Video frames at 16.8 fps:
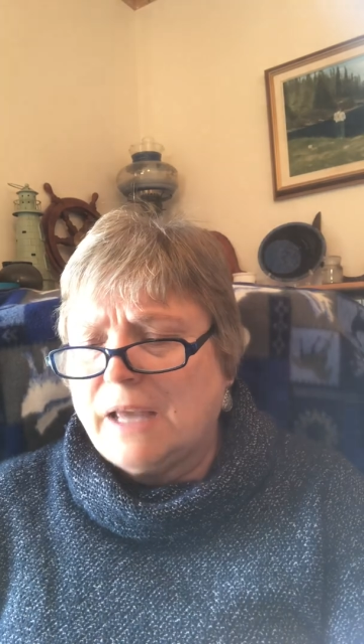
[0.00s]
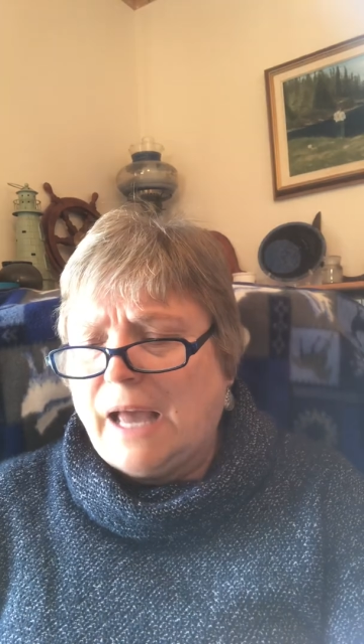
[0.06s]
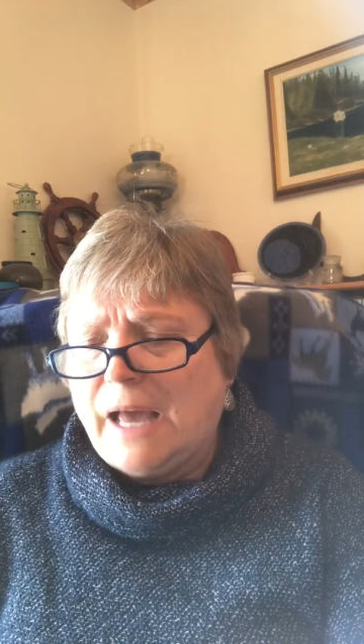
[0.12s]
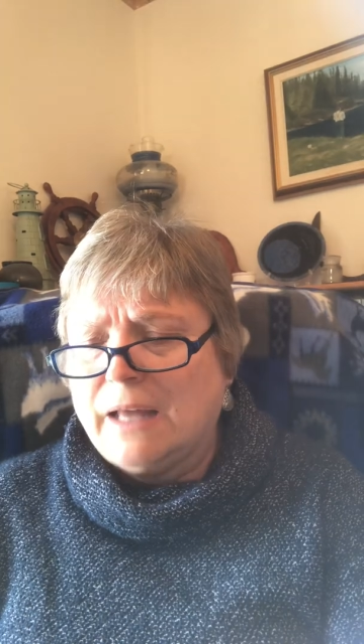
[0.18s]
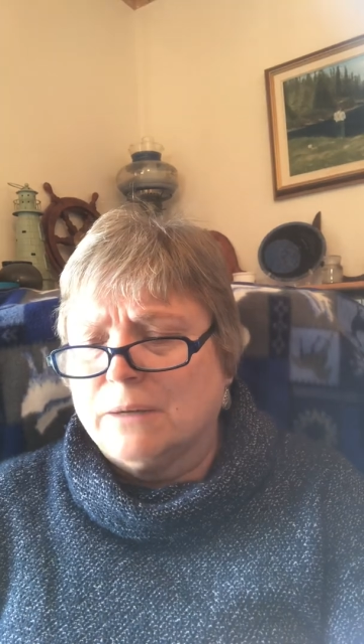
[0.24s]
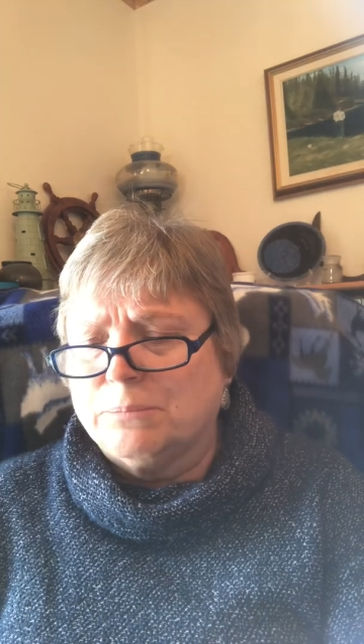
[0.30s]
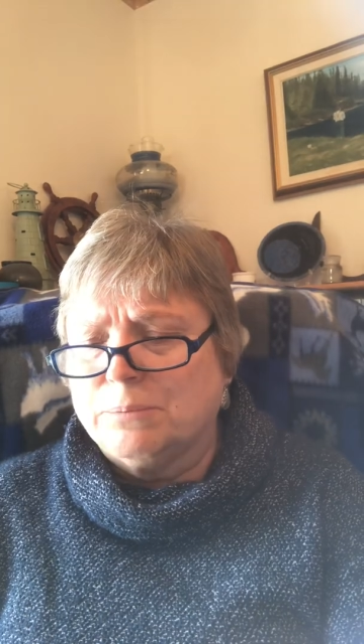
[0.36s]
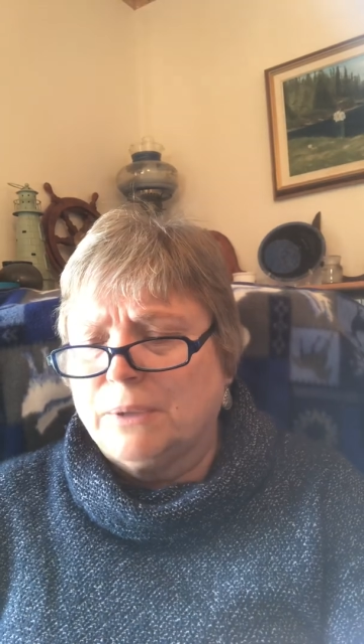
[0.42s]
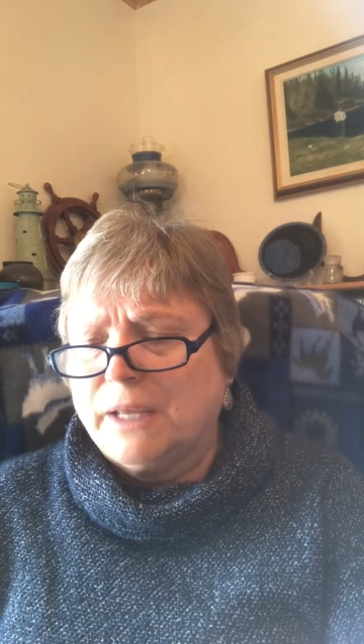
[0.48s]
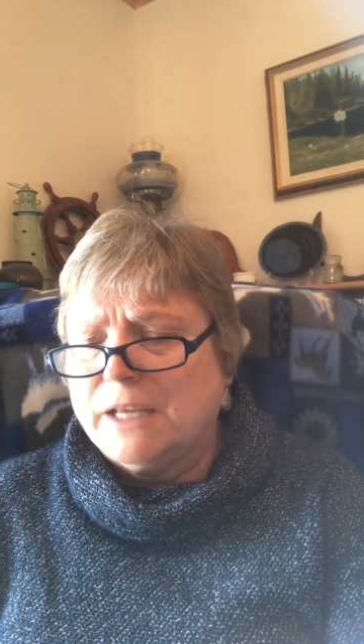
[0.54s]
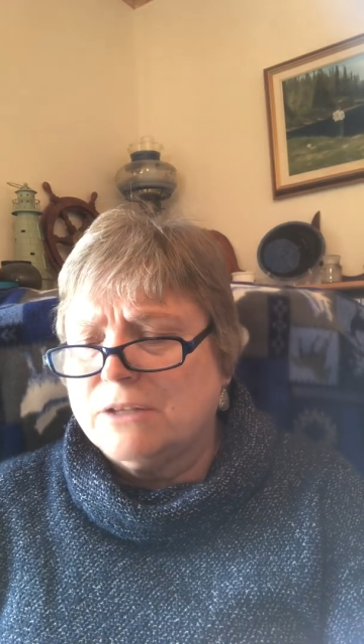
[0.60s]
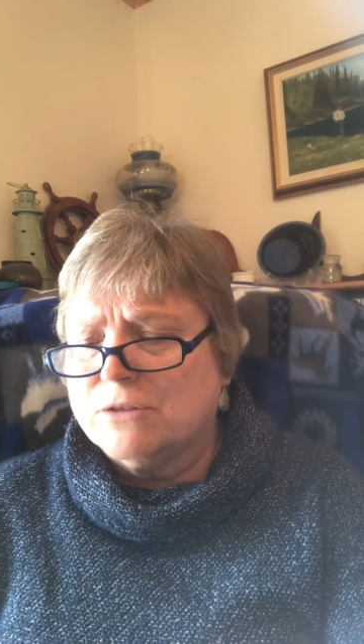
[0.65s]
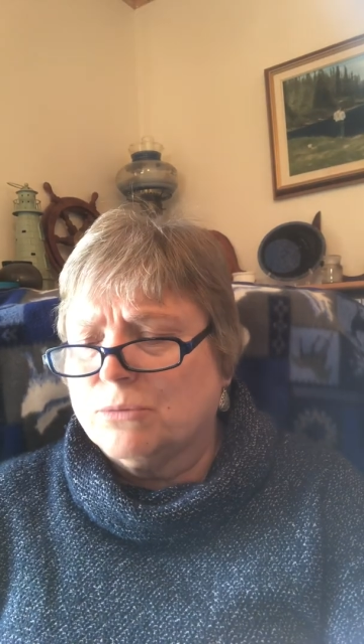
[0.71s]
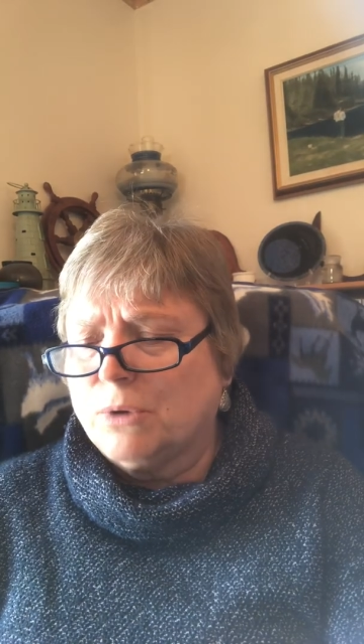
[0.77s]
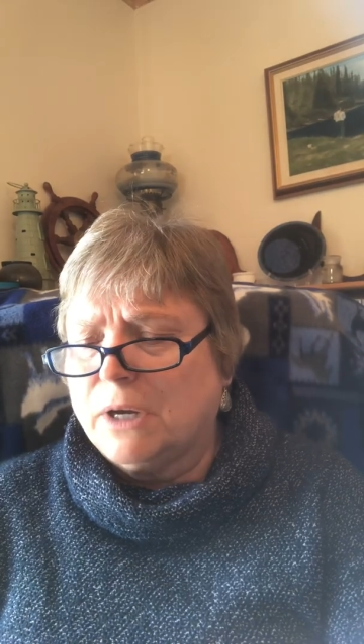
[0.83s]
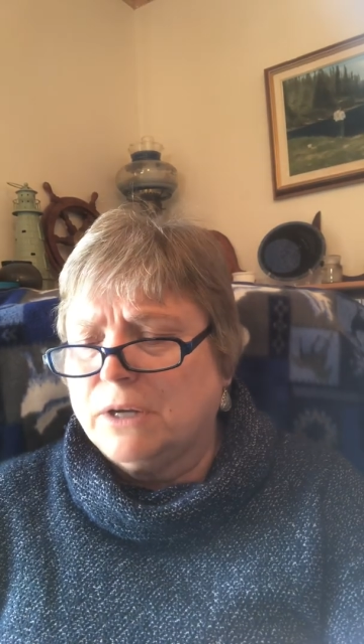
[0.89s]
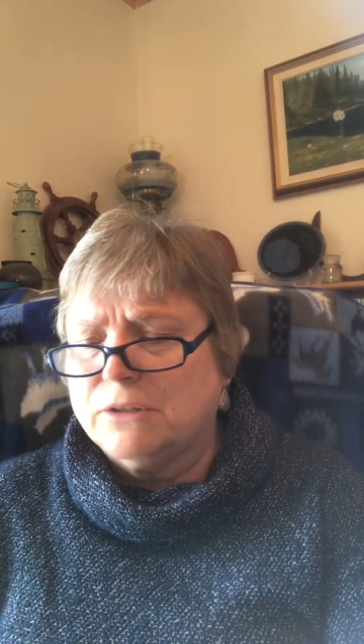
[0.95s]
at a
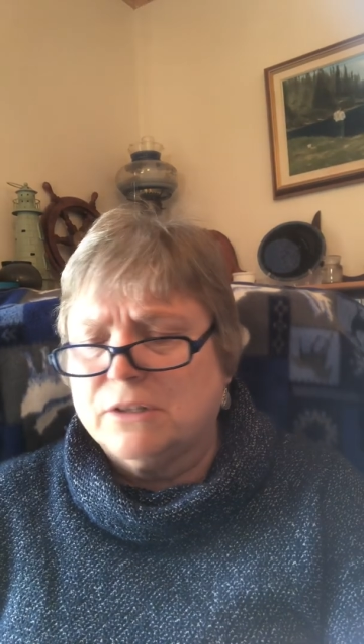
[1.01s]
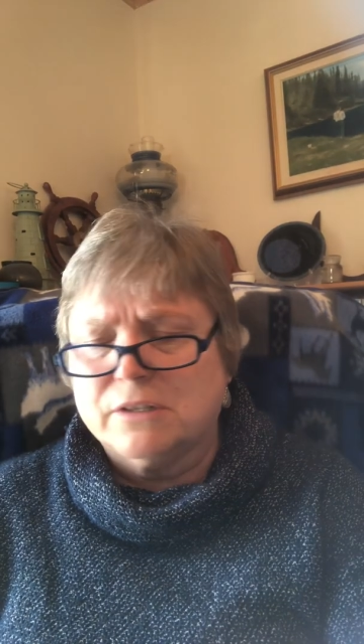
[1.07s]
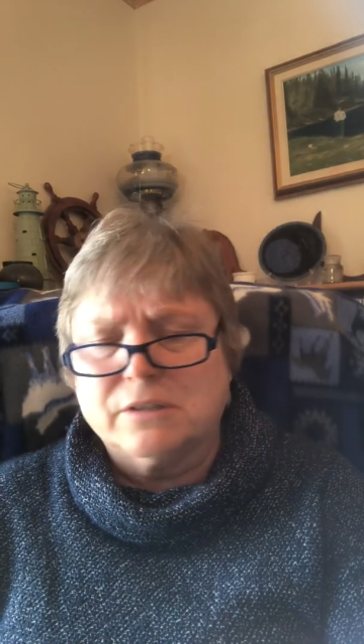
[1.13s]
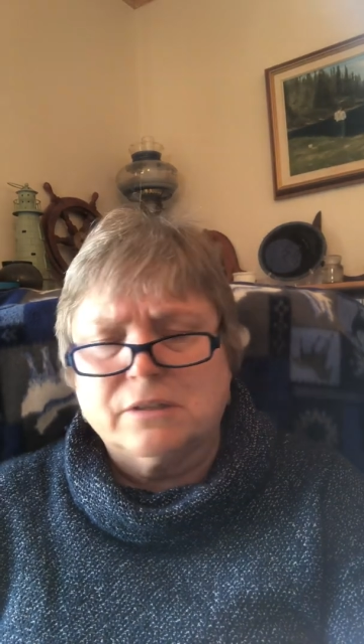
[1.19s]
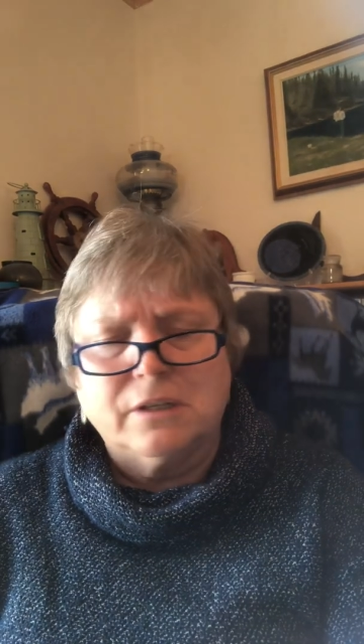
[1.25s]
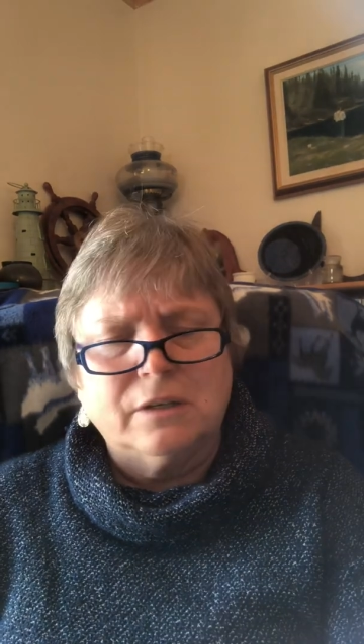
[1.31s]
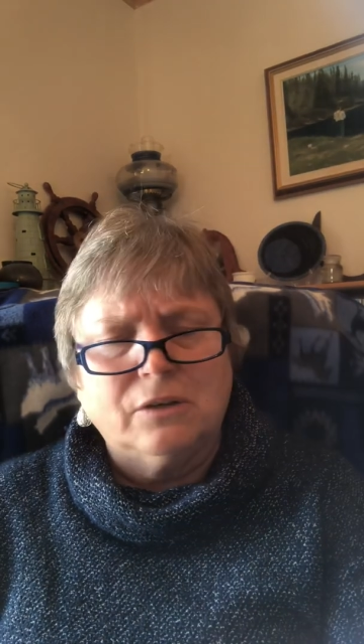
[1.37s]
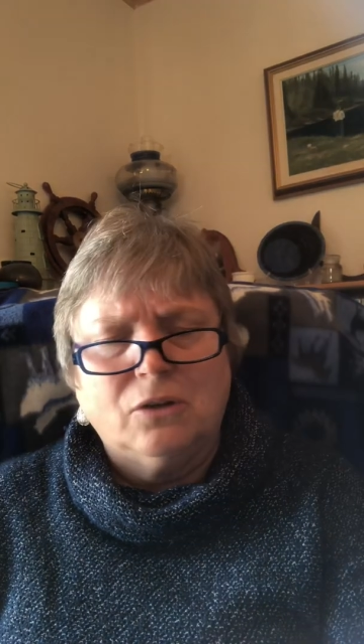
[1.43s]
place where I just said,